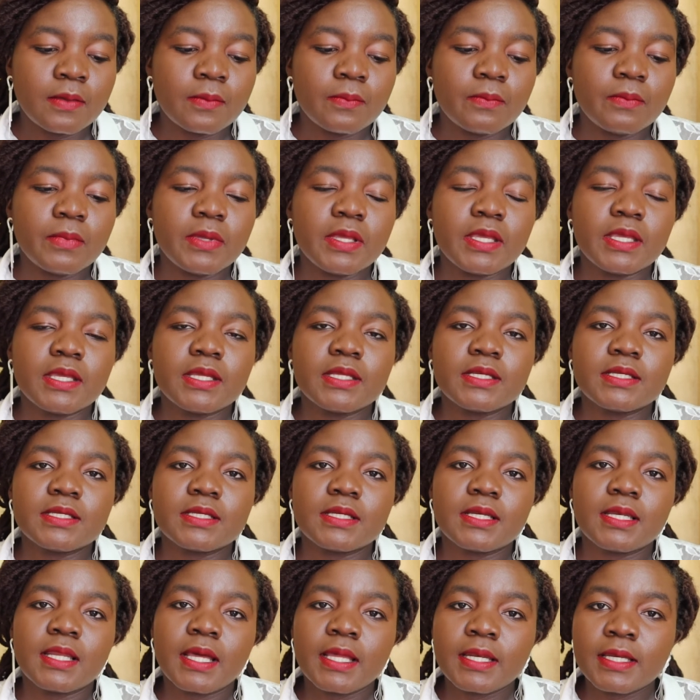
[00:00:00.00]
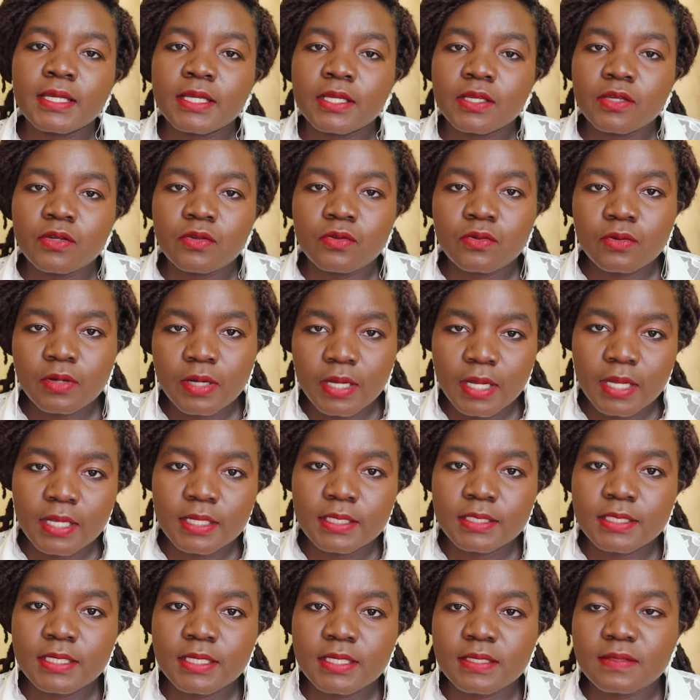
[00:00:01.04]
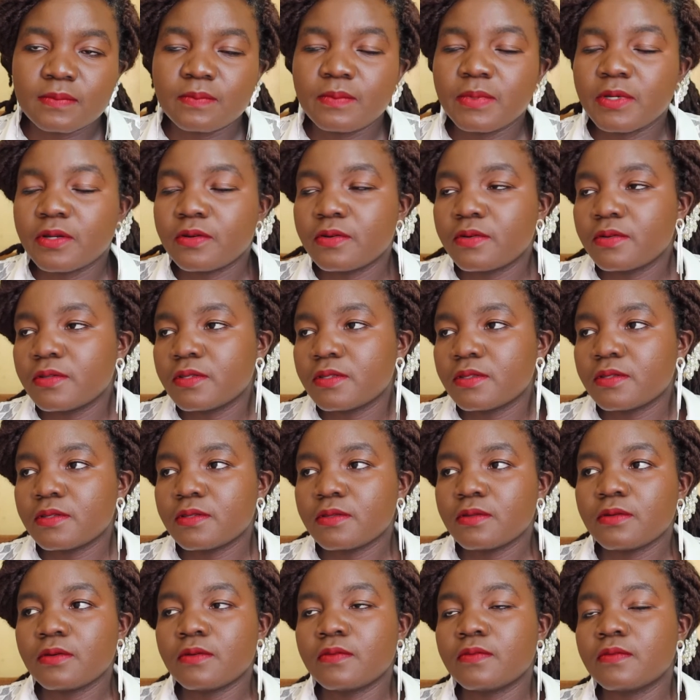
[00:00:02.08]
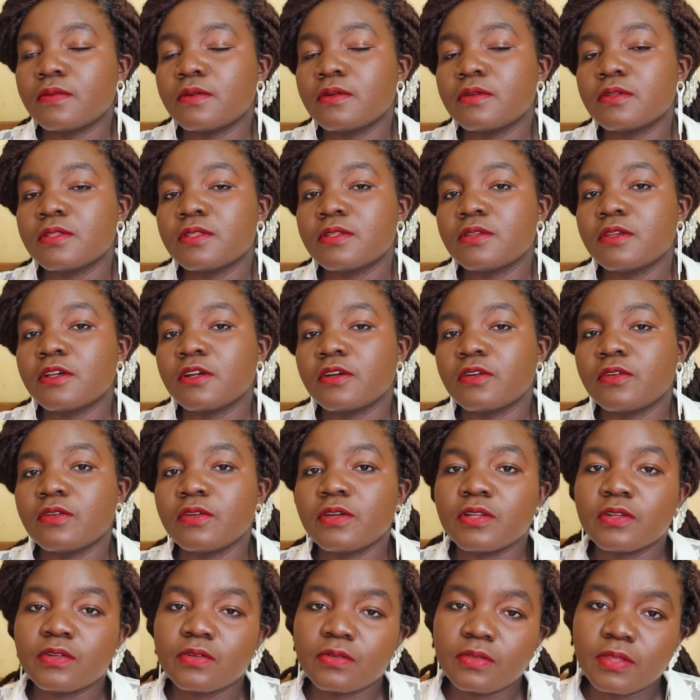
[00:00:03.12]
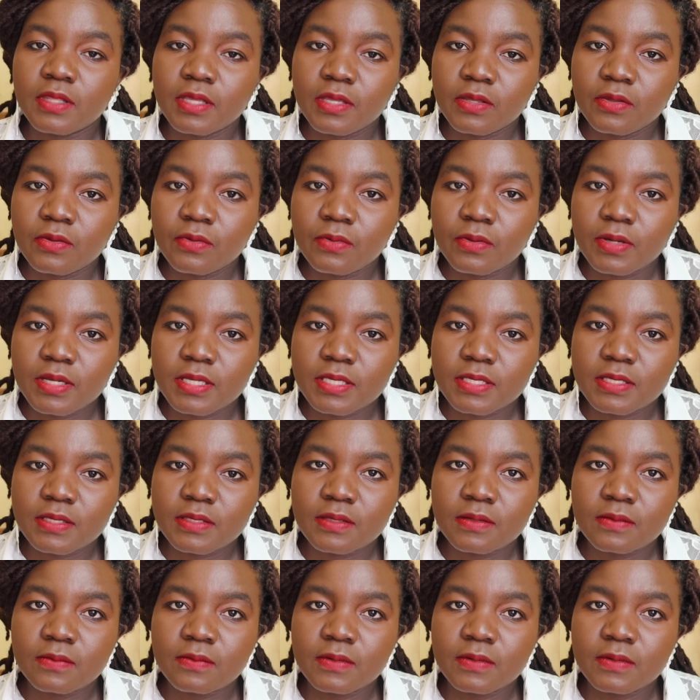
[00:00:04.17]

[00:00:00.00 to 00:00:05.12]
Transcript: be it learning new cultures, because of course you are going to the US,